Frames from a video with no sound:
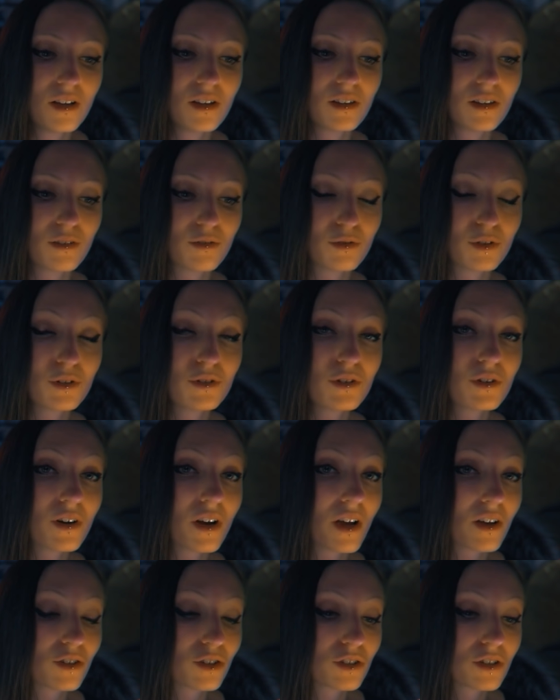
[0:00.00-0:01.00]
the filter
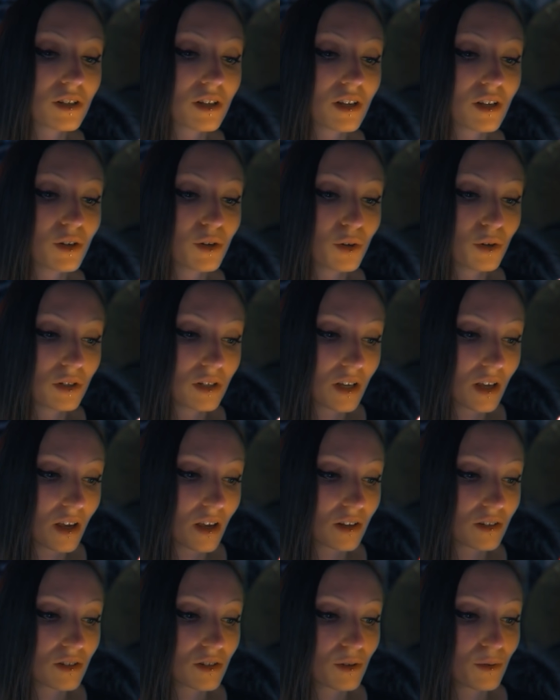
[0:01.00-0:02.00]
actually could
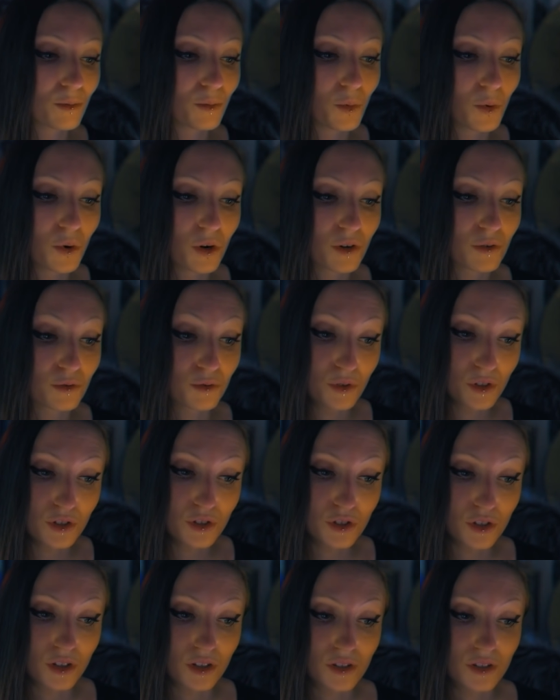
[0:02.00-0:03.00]
get more
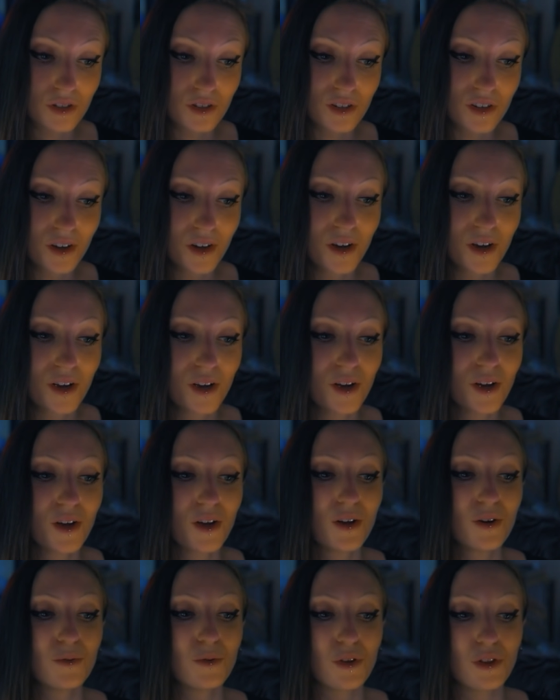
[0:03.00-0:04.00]
efficient
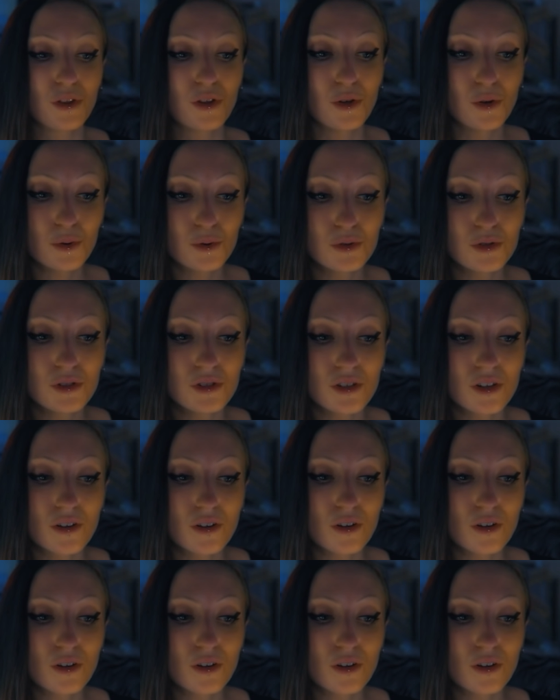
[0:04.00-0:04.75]
with use